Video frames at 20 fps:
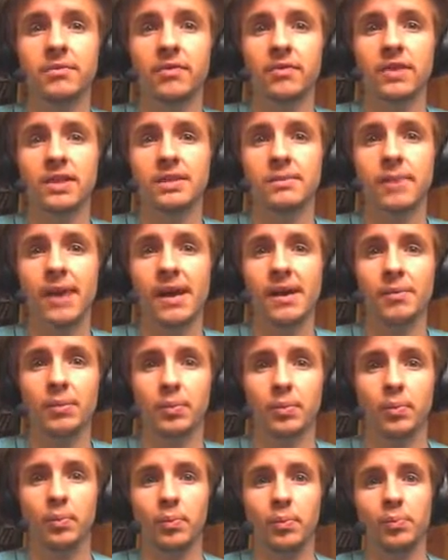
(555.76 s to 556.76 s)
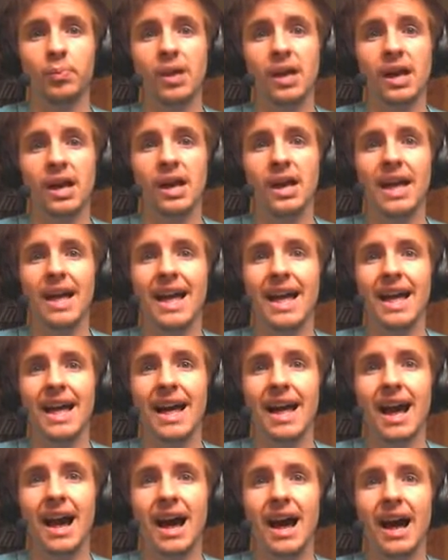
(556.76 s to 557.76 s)
for this map, but
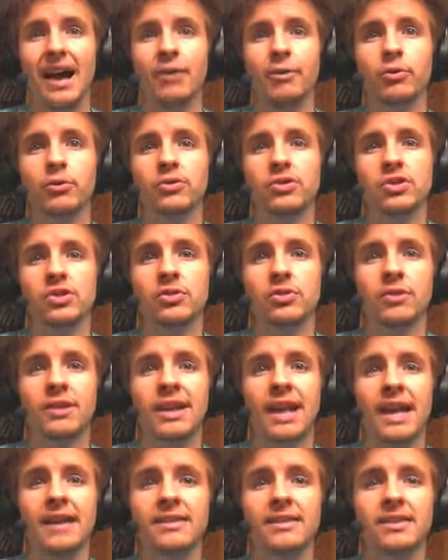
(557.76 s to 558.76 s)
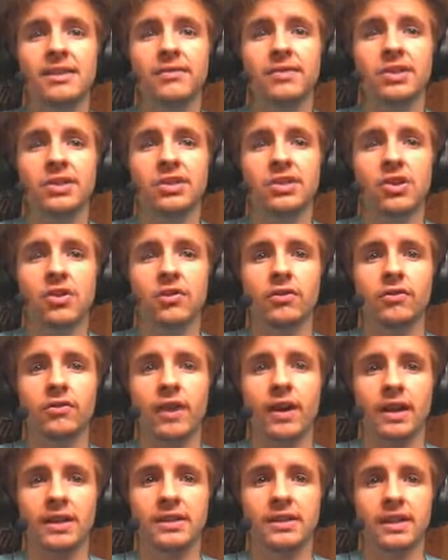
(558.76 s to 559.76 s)
I will do less of the
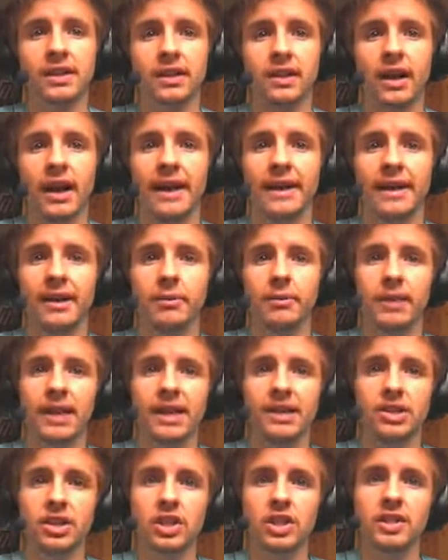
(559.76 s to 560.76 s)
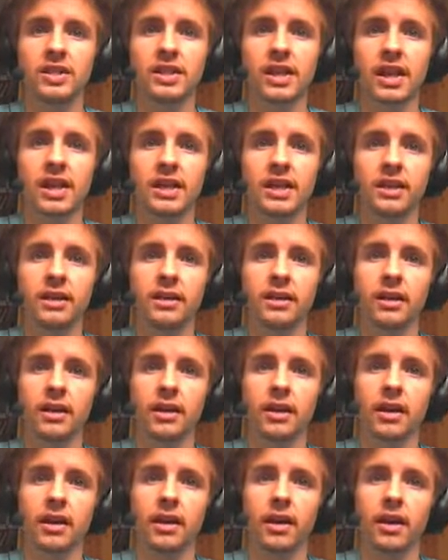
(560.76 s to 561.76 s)
dogfighting, and I will actually take
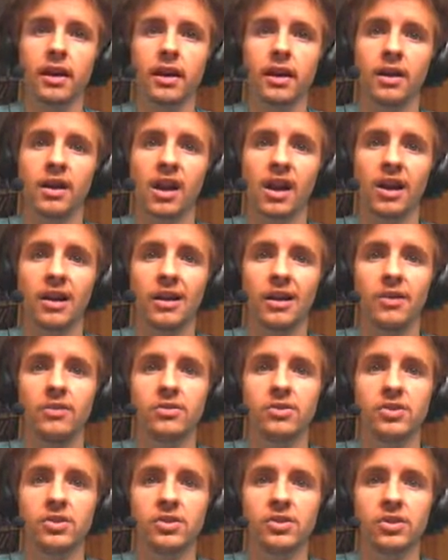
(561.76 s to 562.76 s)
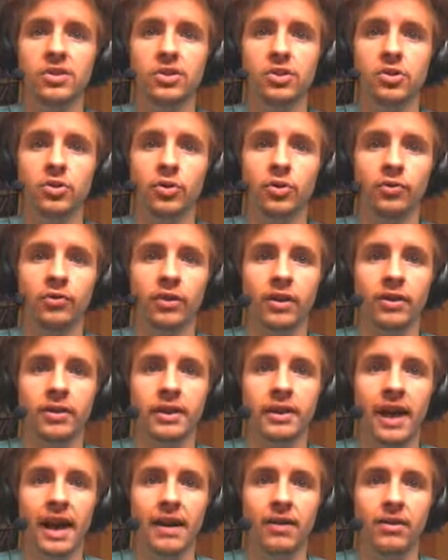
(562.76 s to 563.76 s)
closer to the shore front,
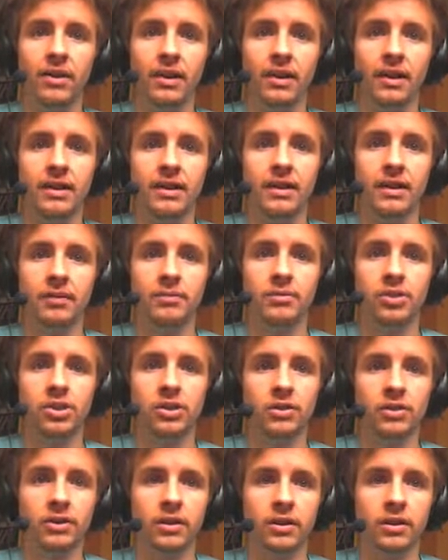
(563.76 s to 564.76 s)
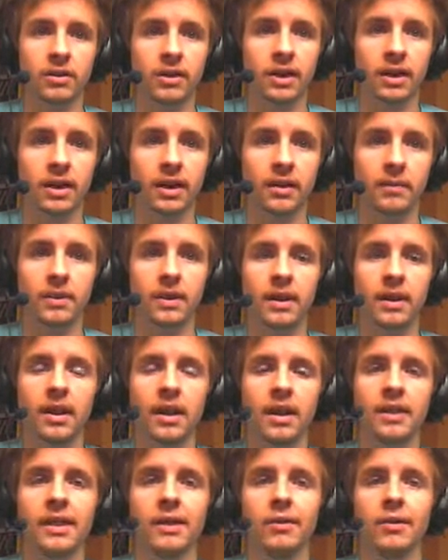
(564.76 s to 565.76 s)
the outline that I'm showing you here.
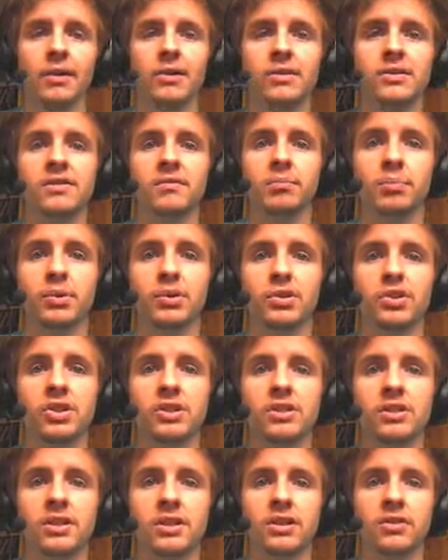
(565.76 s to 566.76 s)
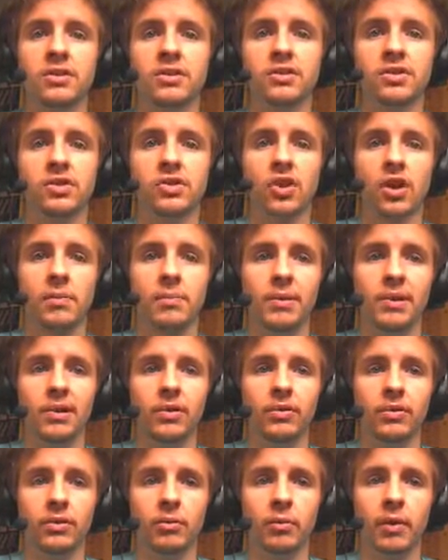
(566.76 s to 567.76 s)
There are lots of bushes that you can stop
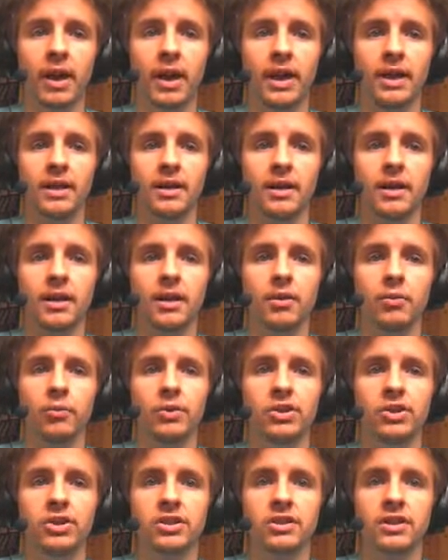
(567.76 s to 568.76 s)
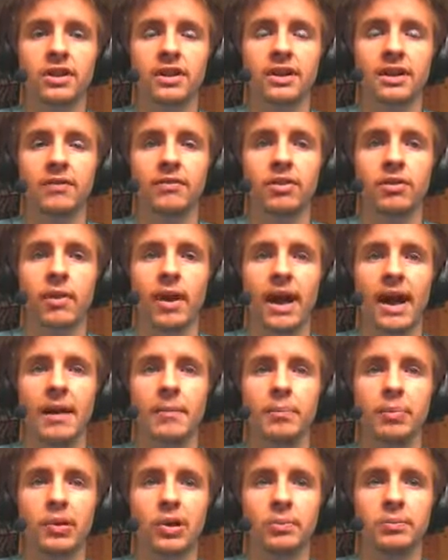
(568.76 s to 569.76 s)
along the way, which can give you
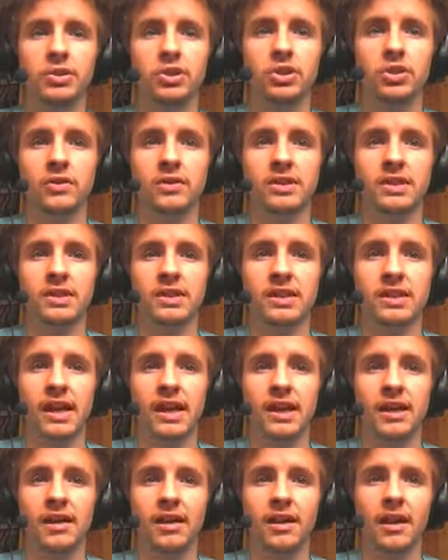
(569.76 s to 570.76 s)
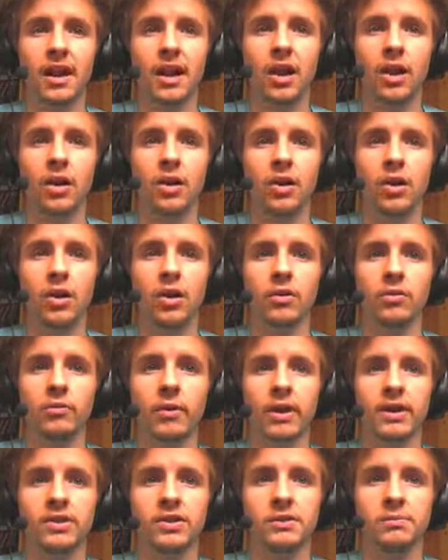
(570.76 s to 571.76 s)
ample opportunity to get long
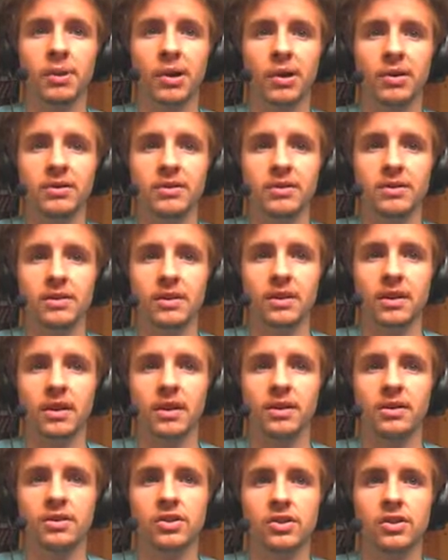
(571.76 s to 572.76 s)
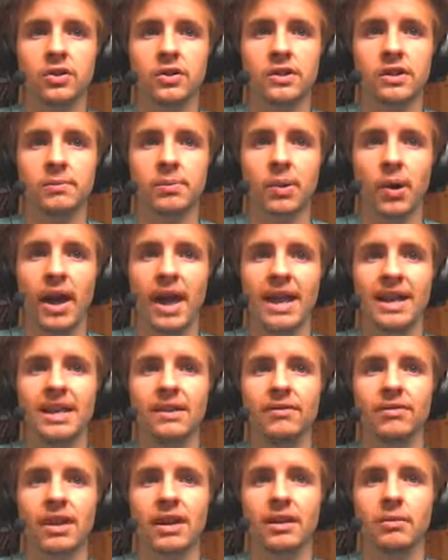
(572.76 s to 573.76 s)
range spots, so you can spot any
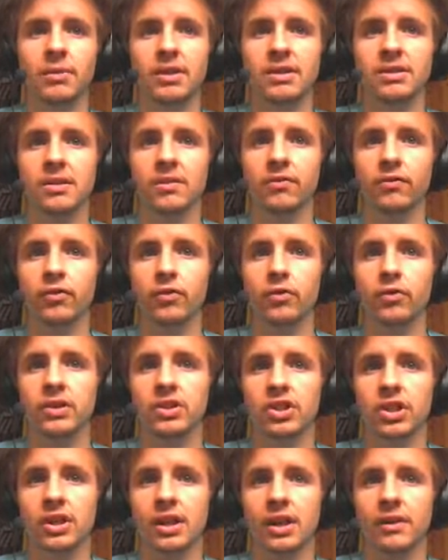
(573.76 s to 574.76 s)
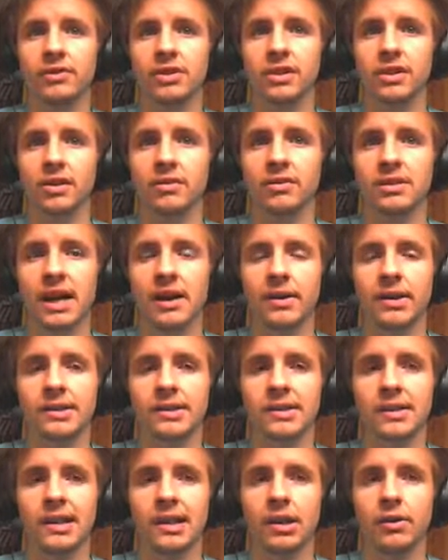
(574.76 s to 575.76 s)
of the enemies that are foolish enough to go down
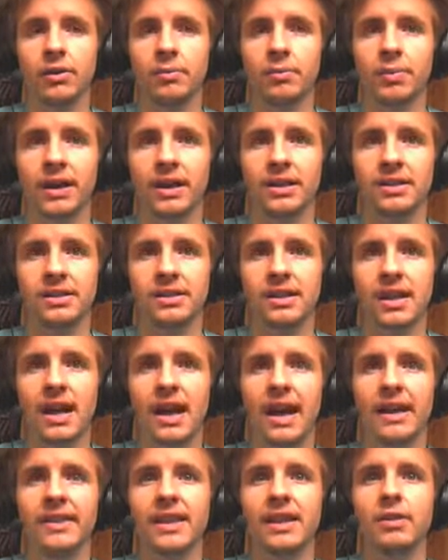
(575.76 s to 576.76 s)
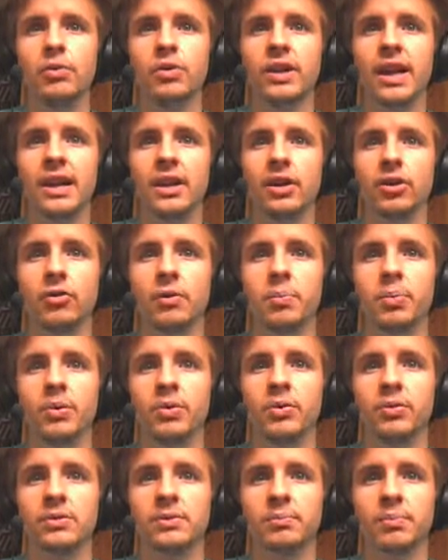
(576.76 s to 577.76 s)
into the lower pass, and they will get
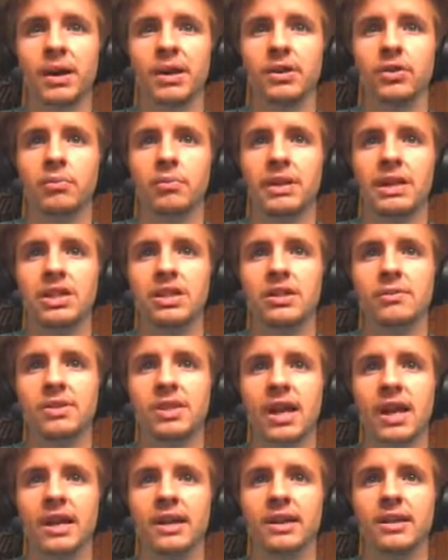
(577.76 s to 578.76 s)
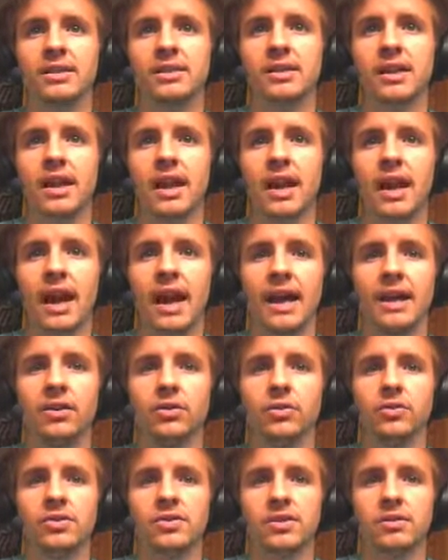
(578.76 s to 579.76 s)
crippled by your medium tanks and
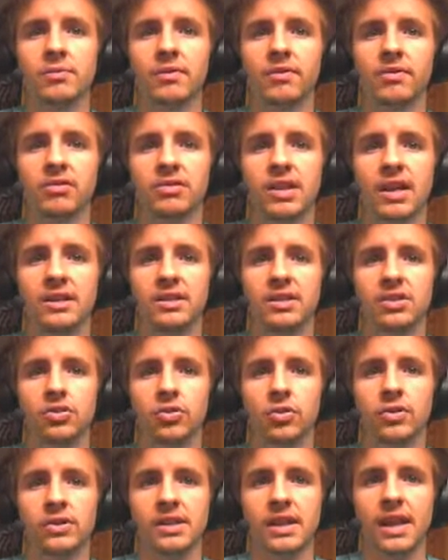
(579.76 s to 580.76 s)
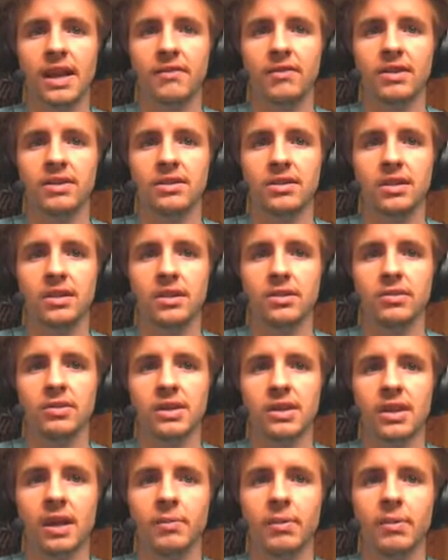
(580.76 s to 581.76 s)
also some of your tank destroyers and heavies that use the upper